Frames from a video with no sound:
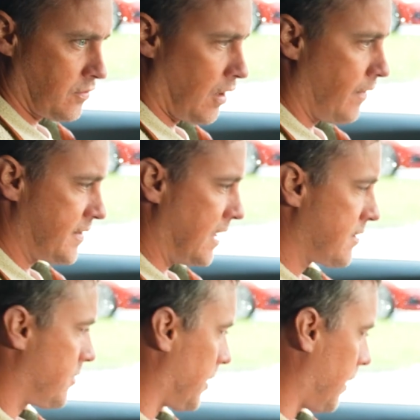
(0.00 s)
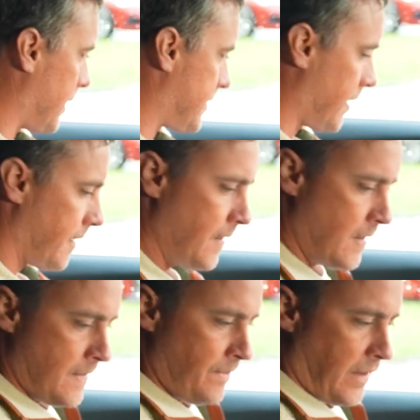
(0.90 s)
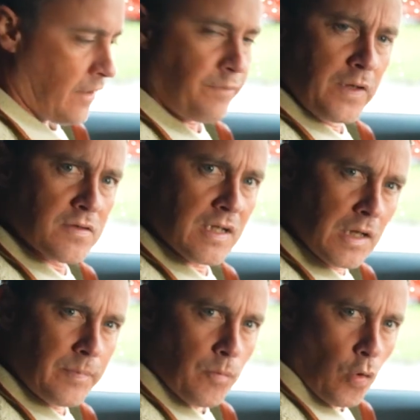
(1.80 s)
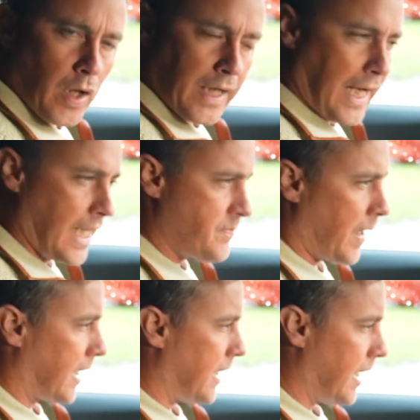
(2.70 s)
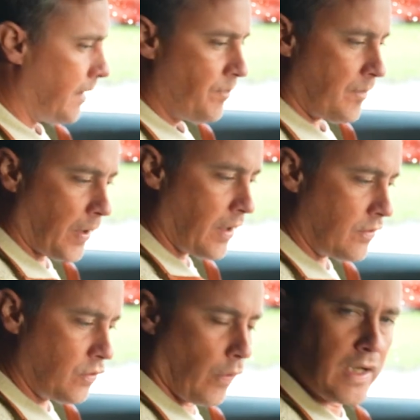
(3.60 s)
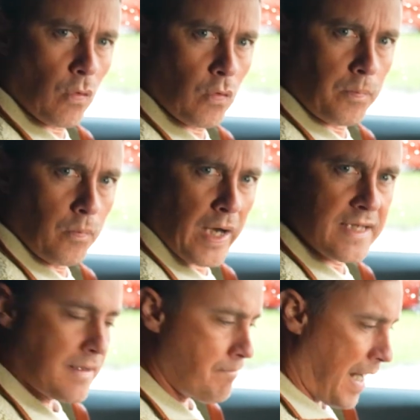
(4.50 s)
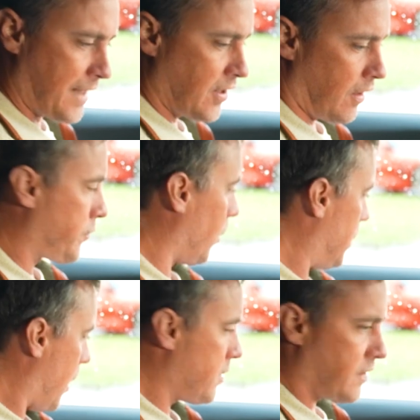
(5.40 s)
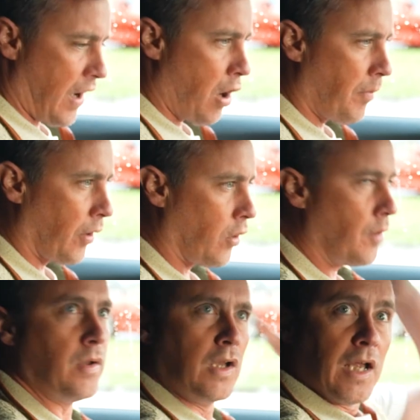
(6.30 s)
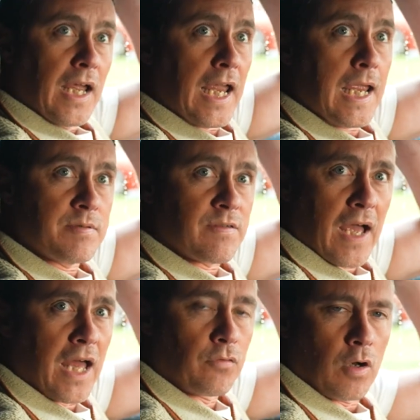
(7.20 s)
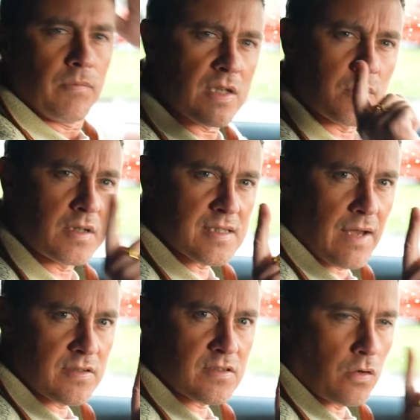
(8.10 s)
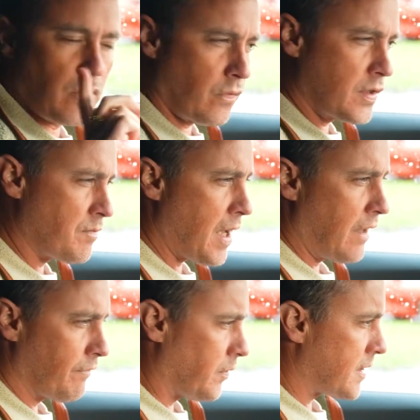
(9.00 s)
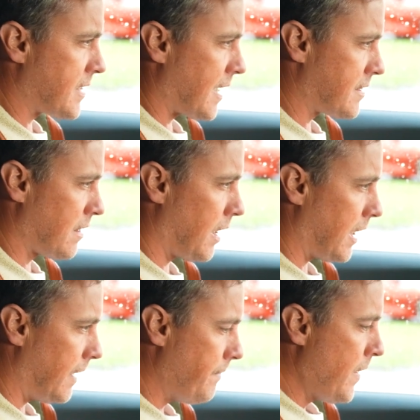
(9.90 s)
driver's instrument cluster. It feels a little bit more like a hatchback in here, but not in all the ways that matter. I've got loads of elbow room, heaps of headroom. This one doesn't have a sunroof, which may influence that slightly.